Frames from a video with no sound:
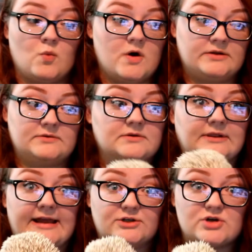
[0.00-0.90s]
one
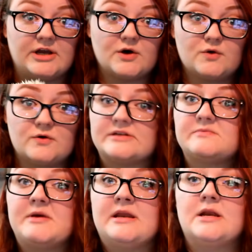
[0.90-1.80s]
like Draco, who has
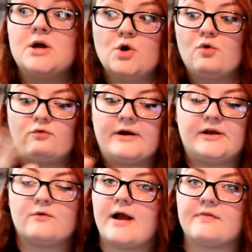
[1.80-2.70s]
been
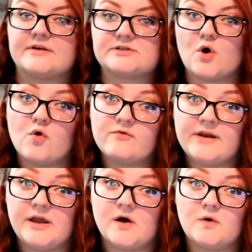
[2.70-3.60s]
running around this whole
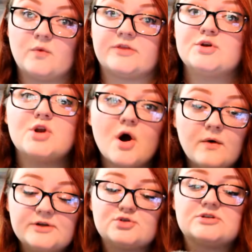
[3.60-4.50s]
video with
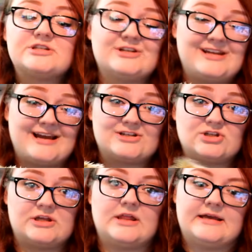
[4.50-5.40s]
no interest in
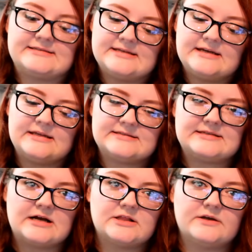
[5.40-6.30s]
actually like sitting and
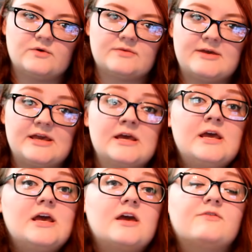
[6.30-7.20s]
snuggling with me,
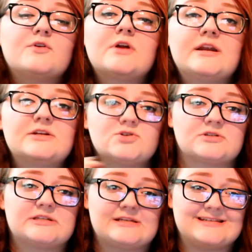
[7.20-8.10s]
if you're not
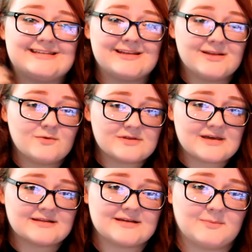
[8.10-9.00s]
interested in dealing with
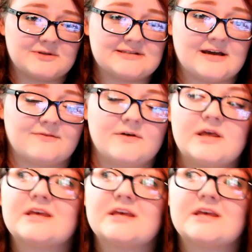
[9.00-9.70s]
that type of stuff,